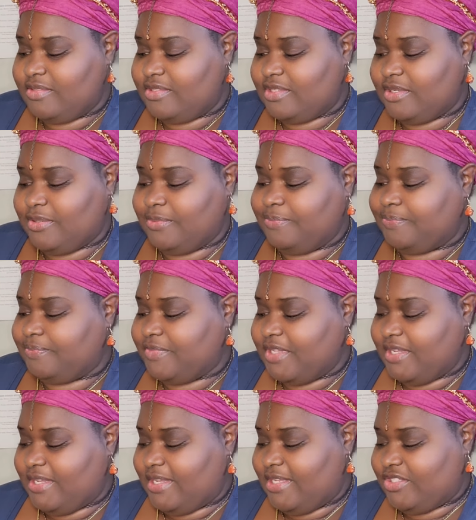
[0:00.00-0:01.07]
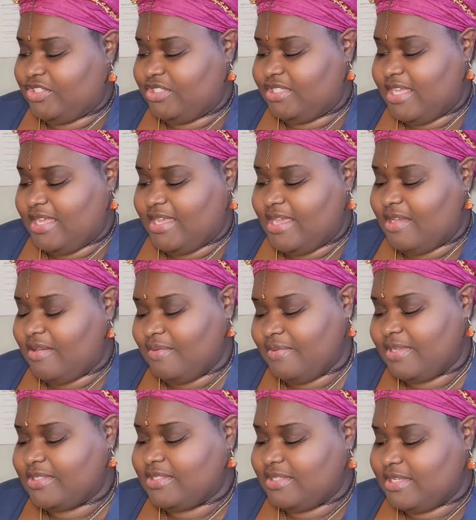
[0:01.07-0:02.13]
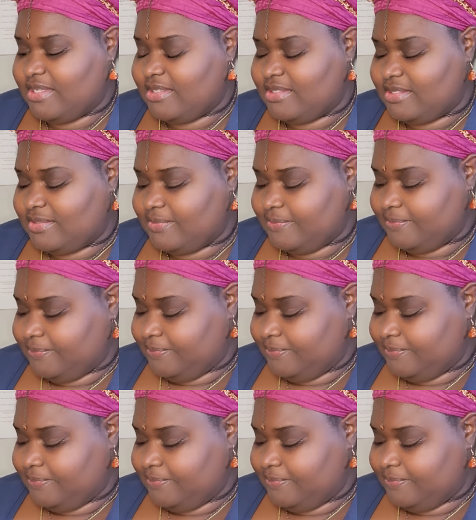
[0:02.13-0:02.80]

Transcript: So again, just take it how it resonates.